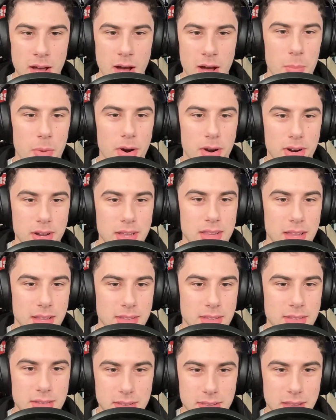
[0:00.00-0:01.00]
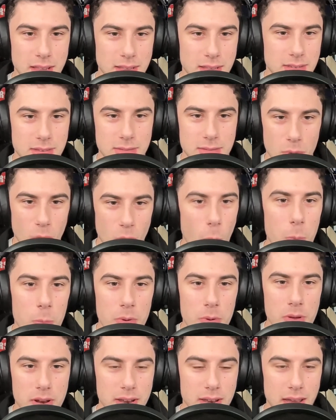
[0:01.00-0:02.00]
a market that's
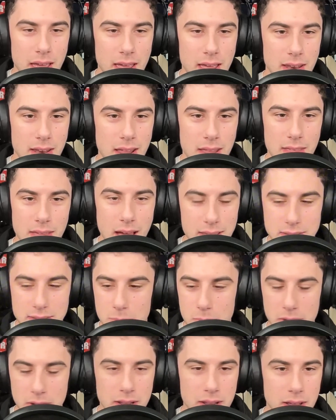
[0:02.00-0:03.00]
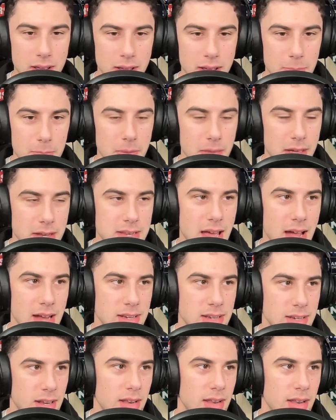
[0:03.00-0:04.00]
open and hasn't been
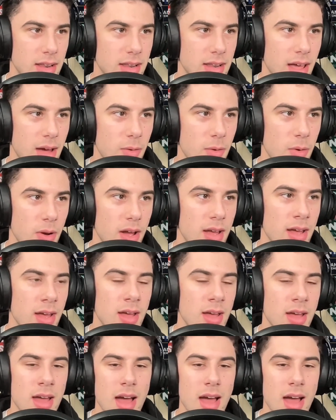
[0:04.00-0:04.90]
attacked yet in that way.